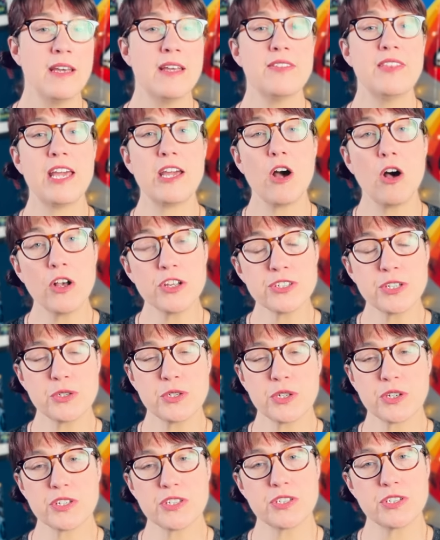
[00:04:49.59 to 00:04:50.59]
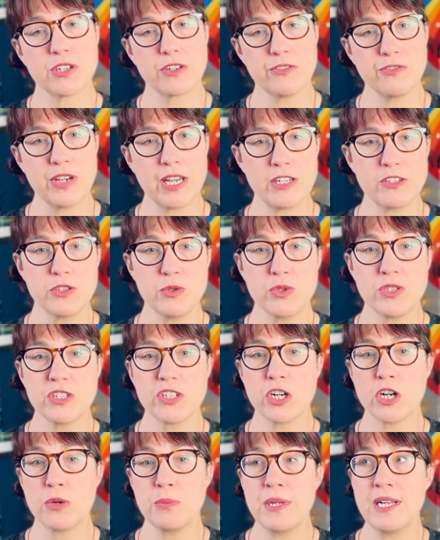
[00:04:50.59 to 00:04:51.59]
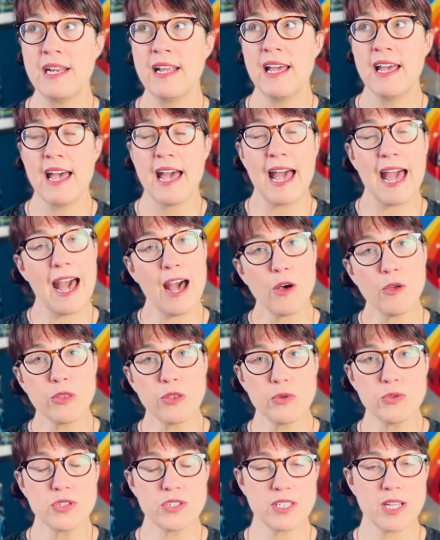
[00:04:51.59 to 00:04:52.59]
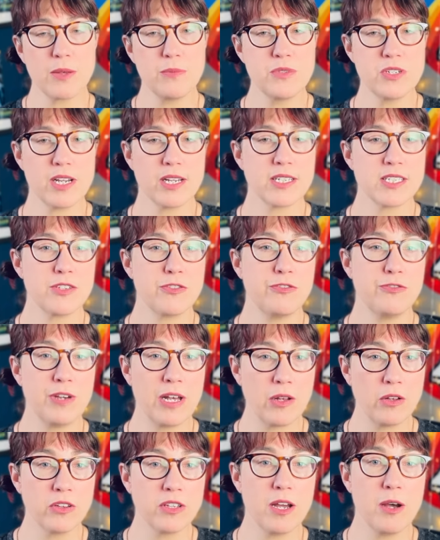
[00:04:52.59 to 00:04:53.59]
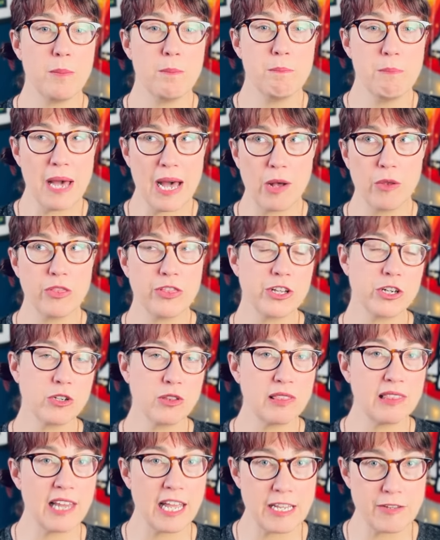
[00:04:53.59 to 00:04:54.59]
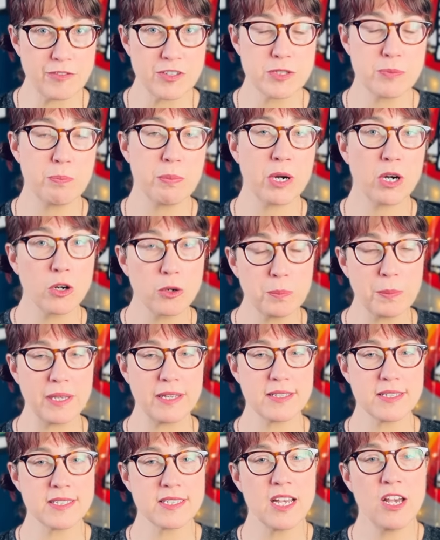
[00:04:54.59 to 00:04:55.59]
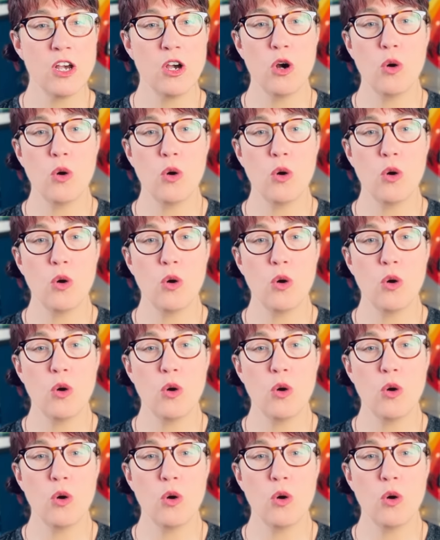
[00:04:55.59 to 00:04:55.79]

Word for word: They also took a survey to determine how those subjects felt about their life's purpose.